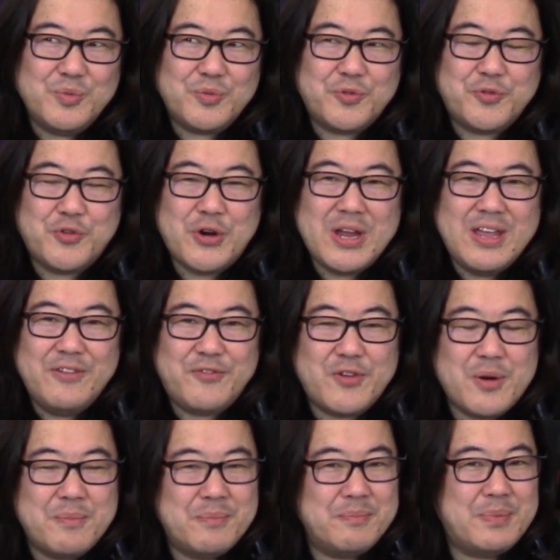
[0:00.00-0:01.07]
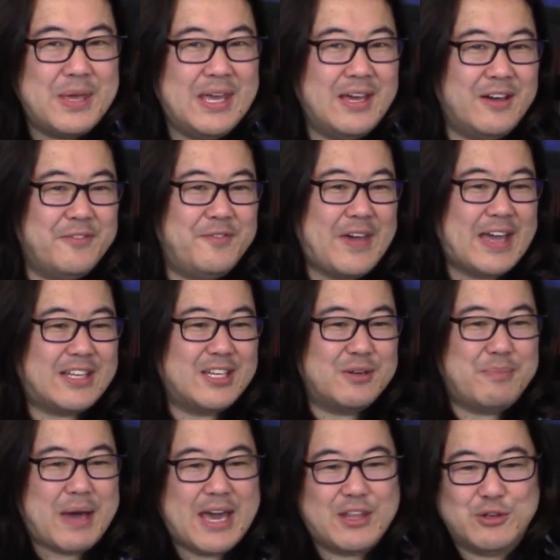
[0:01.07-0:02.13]
free from being
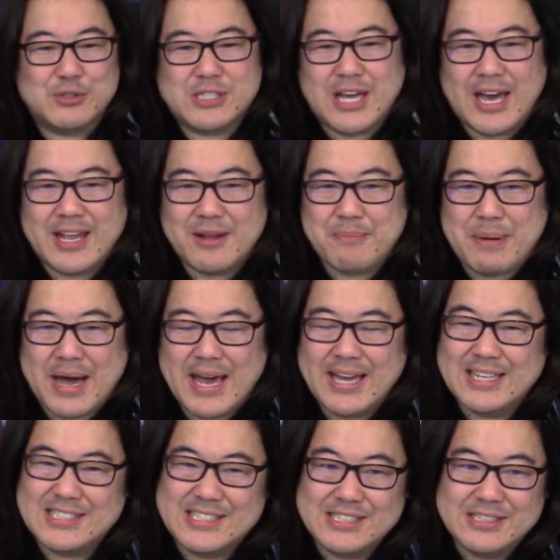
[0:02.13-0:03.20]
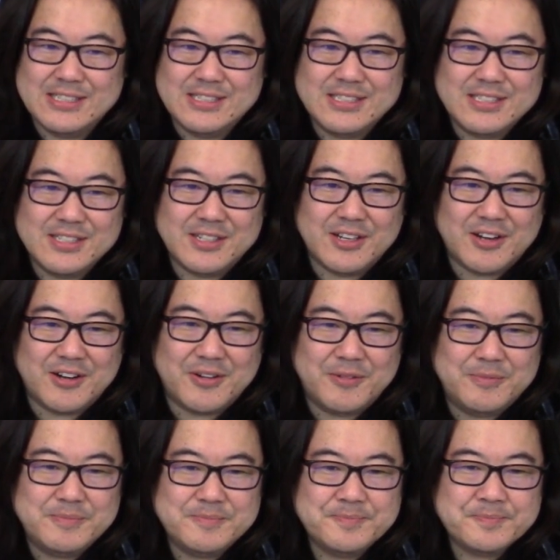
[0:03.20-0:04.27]
affected by those kind of biases, you
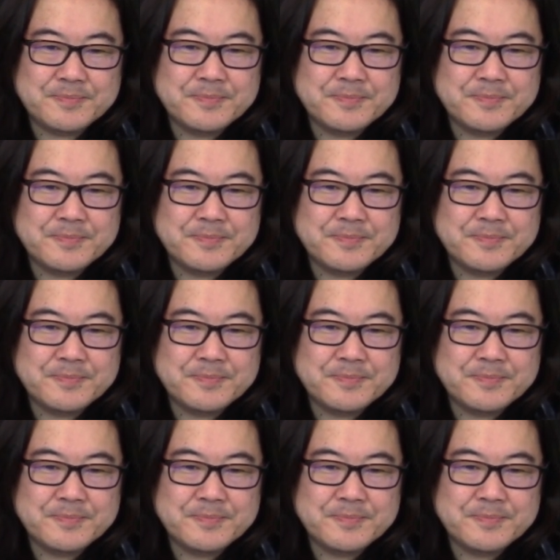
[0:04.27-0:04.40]
know.